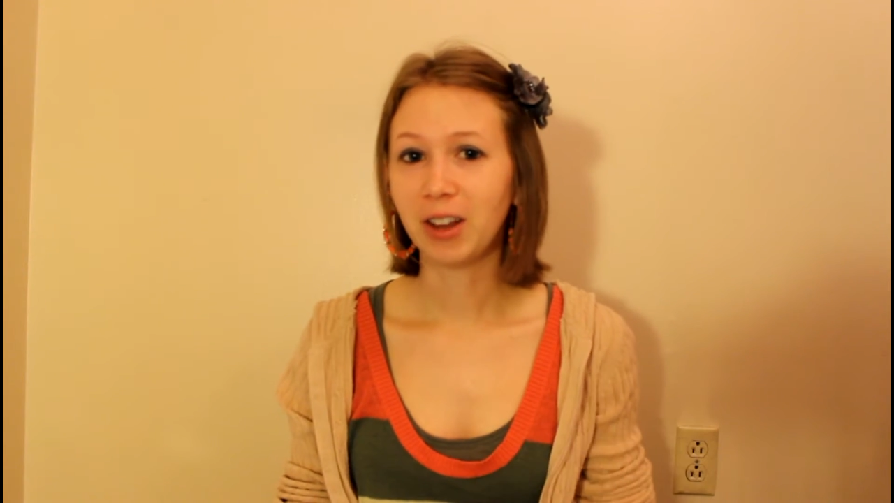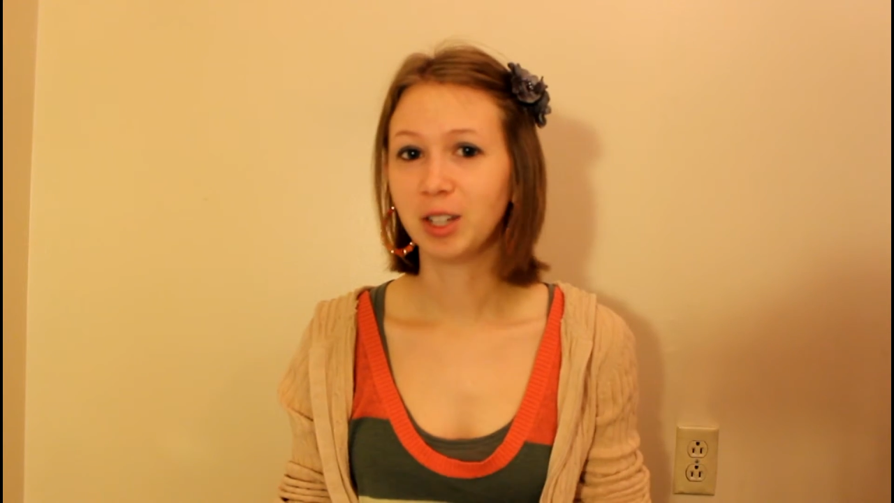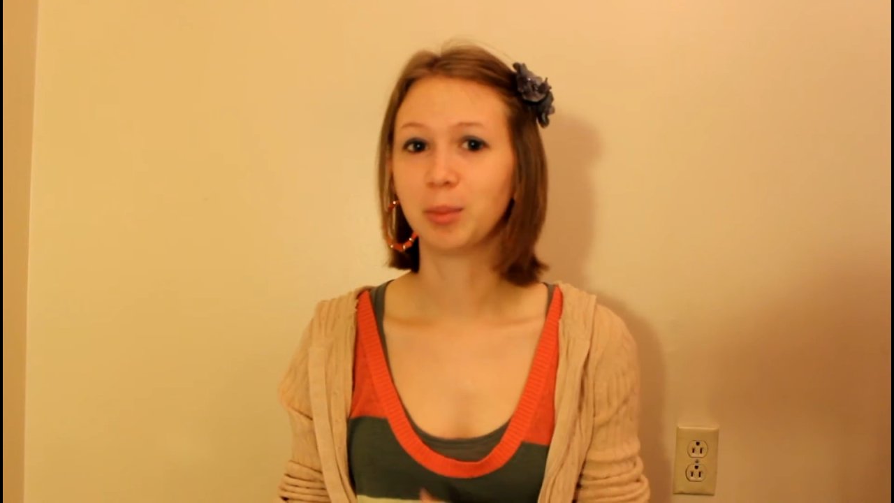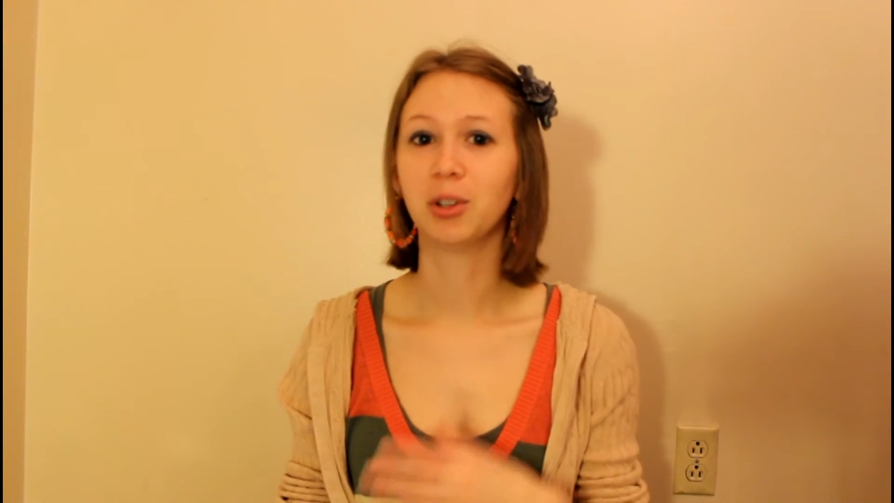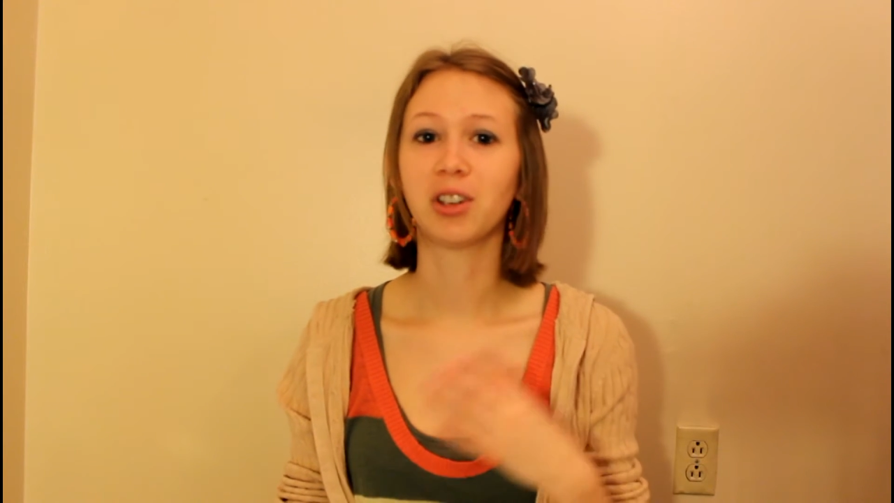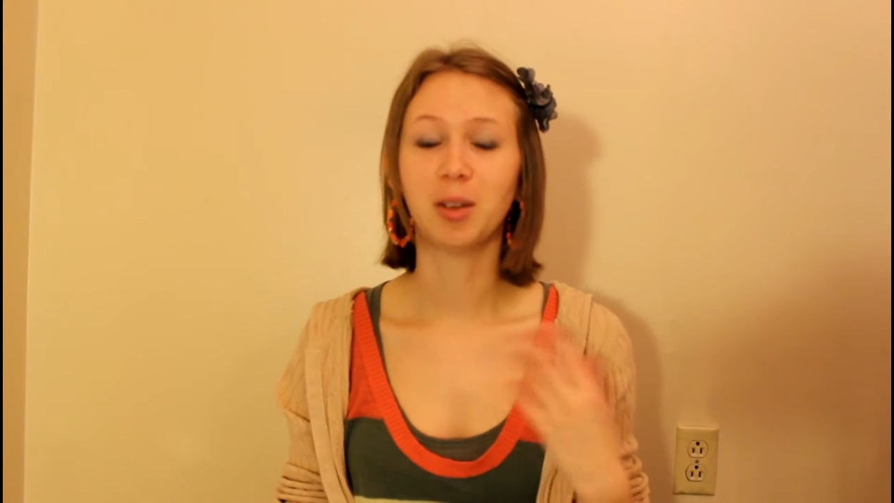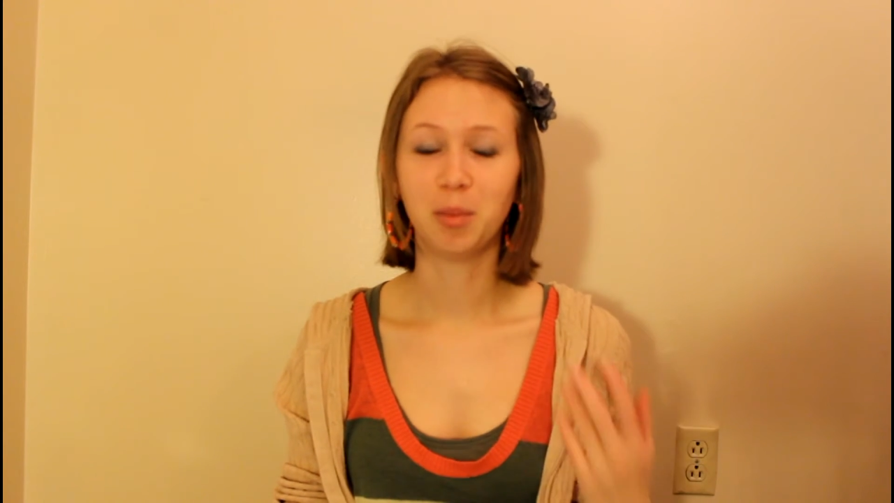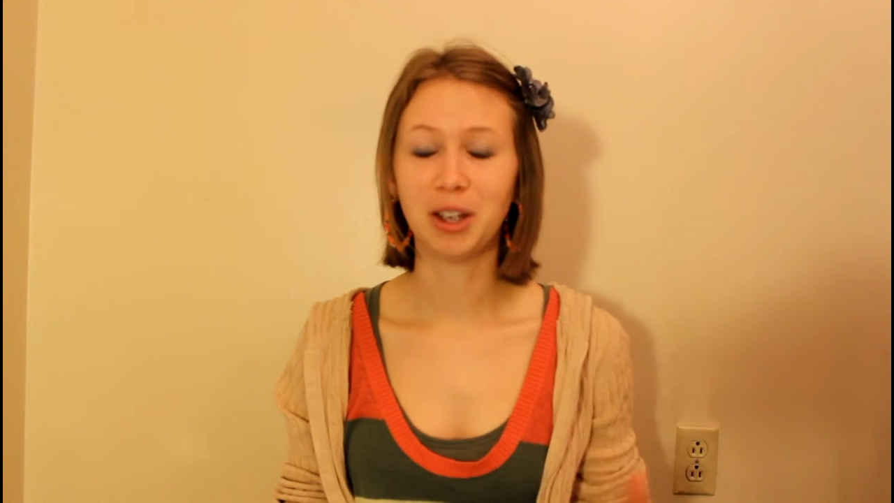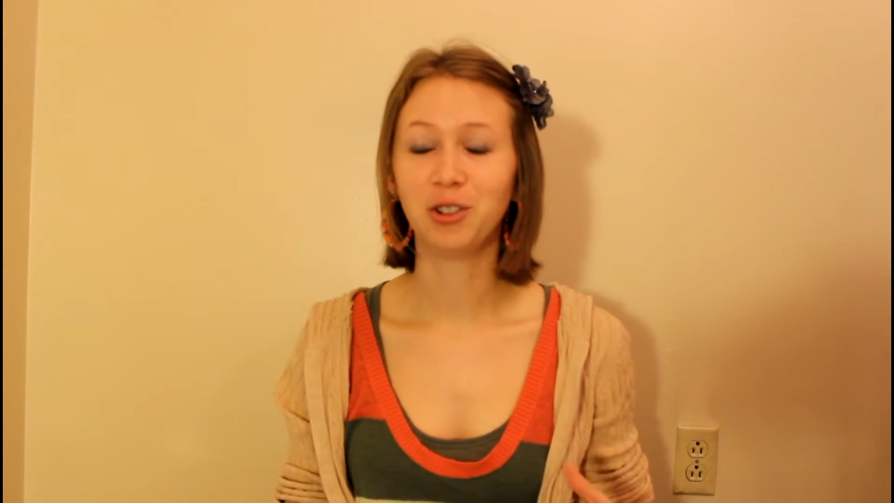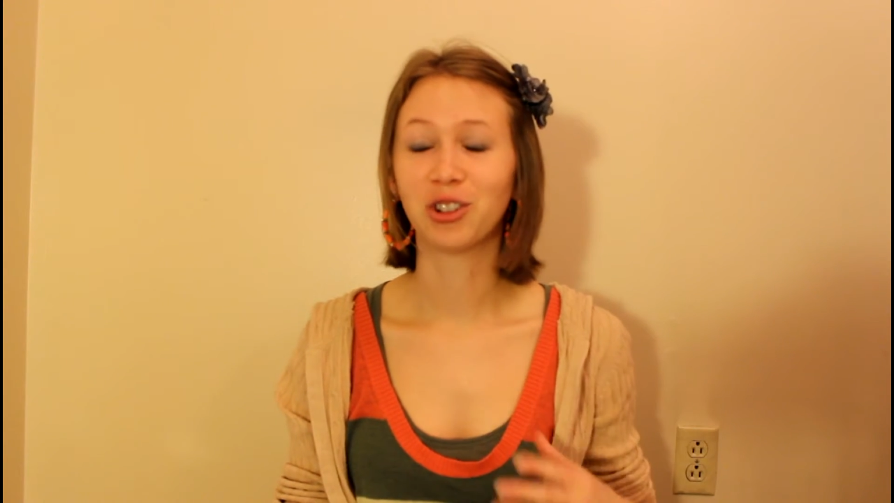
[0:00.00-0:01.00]
Facebook
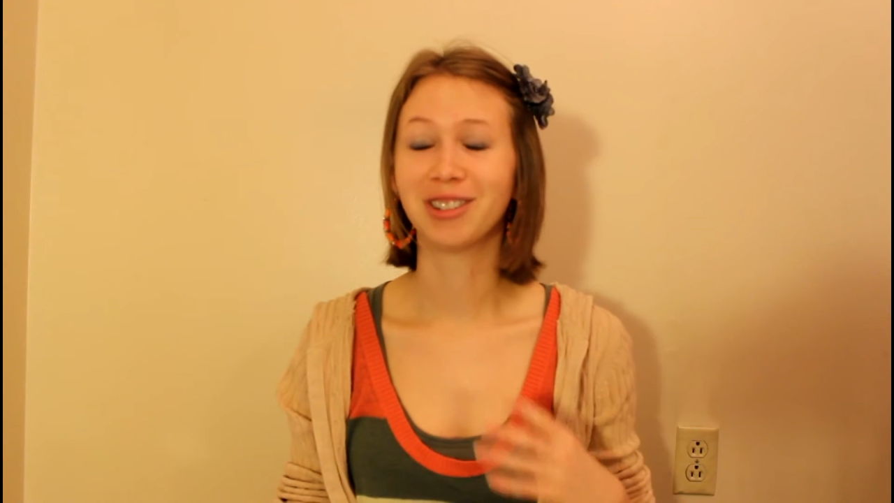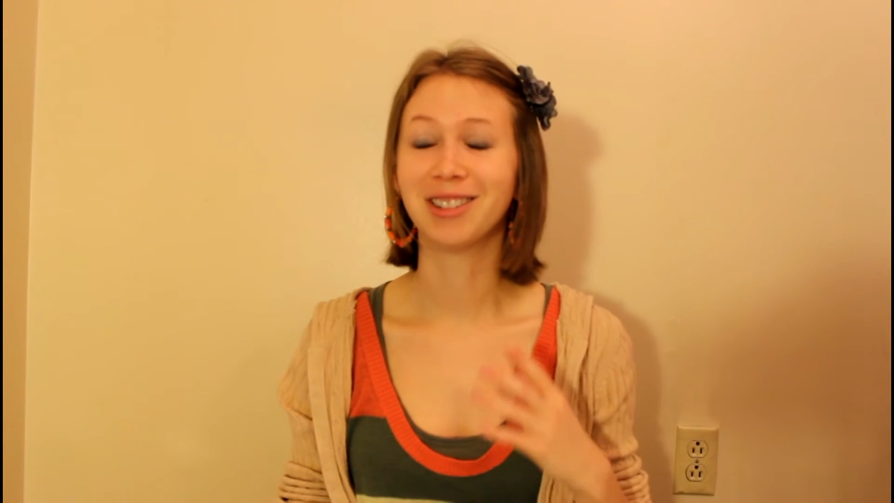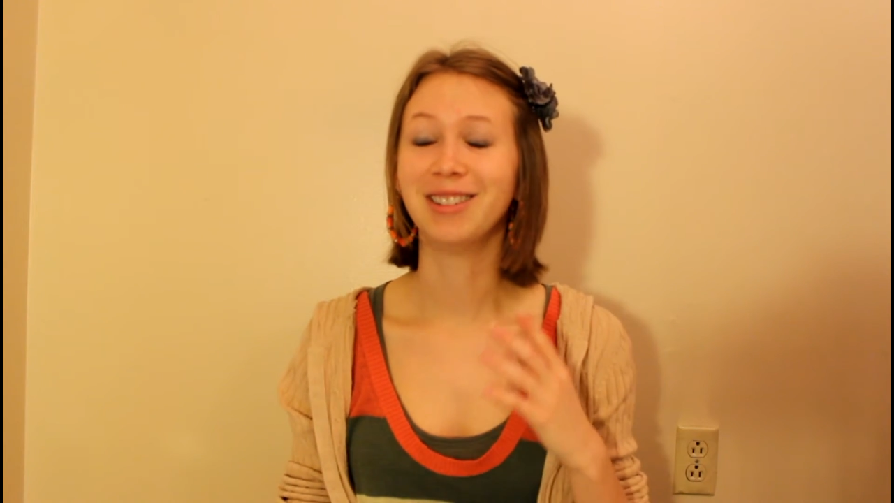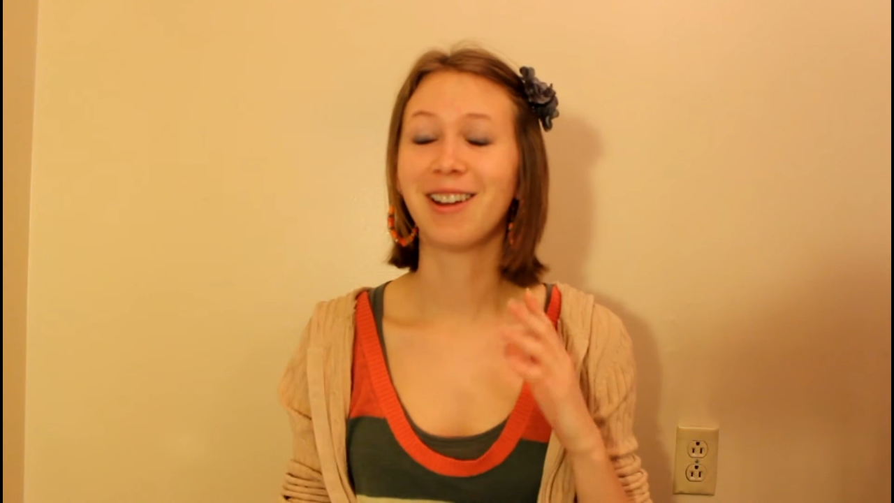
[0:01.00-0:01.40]
and Pinterest and,